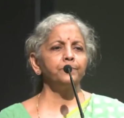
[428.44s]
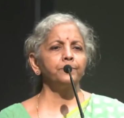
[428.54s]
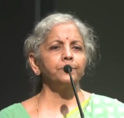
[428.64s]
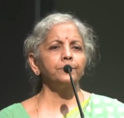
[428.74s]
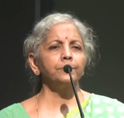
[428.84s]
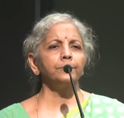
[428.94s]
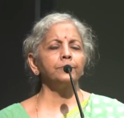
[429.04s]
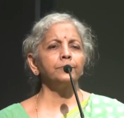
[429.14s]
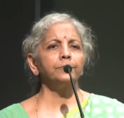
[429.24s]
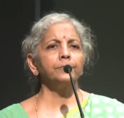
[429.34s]

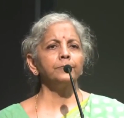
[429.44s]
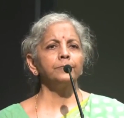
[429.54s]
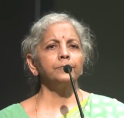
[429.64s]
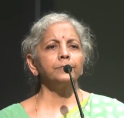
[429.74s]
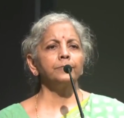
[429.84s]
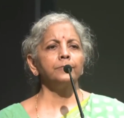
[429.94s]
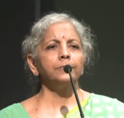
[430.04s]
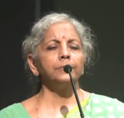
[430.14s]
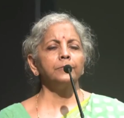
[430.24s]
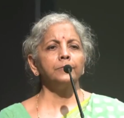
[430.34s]

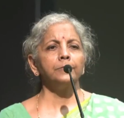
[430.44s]
Nobody speaks.